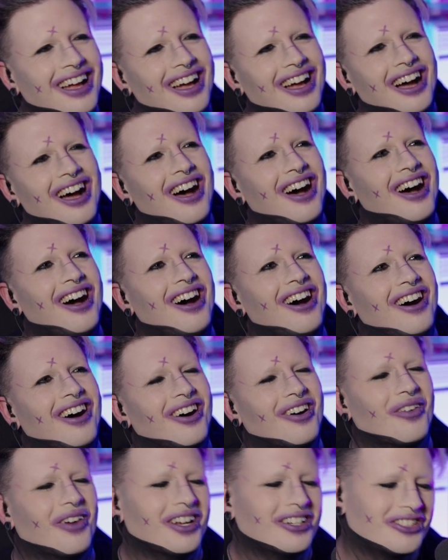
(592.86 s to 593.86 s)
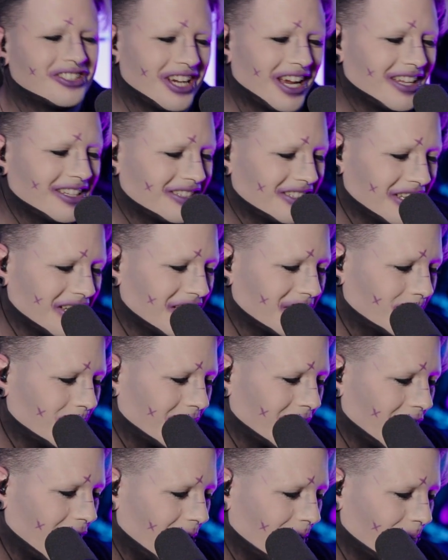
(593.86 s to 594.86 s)
Oh, when Gen Z's
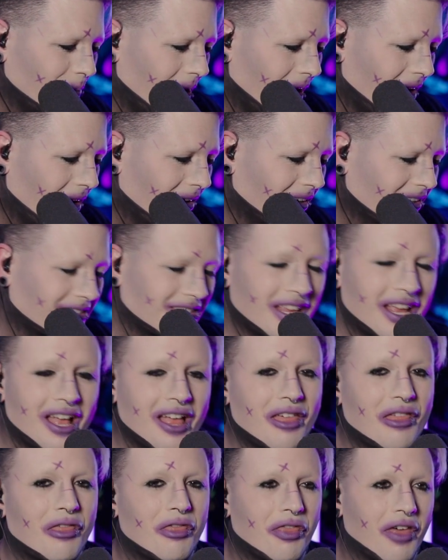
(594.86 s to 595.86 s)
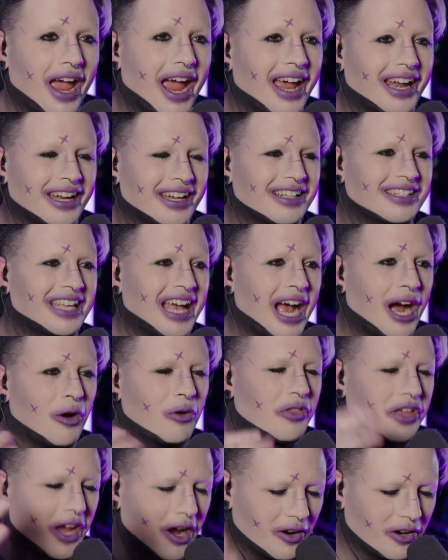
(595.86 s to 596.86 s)
become parents, that is how
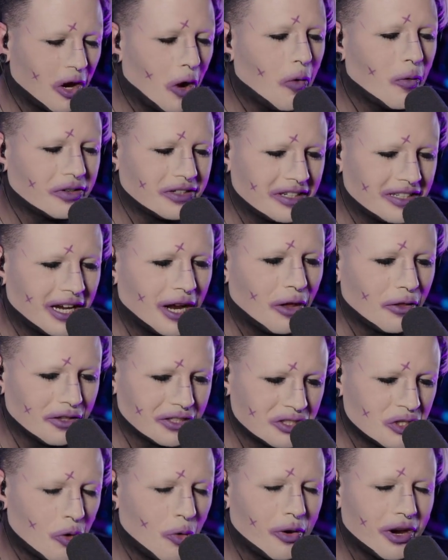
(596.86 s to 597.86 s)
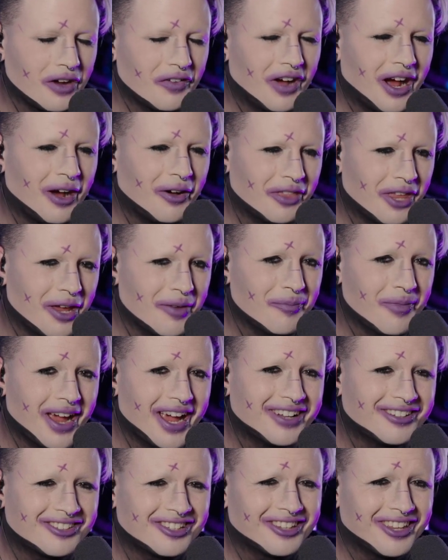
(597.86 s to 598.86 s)
they are going to tell the story of how they
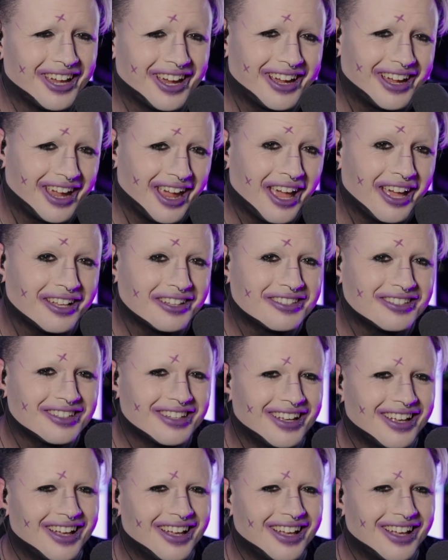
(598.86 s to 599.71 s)
met to their kids.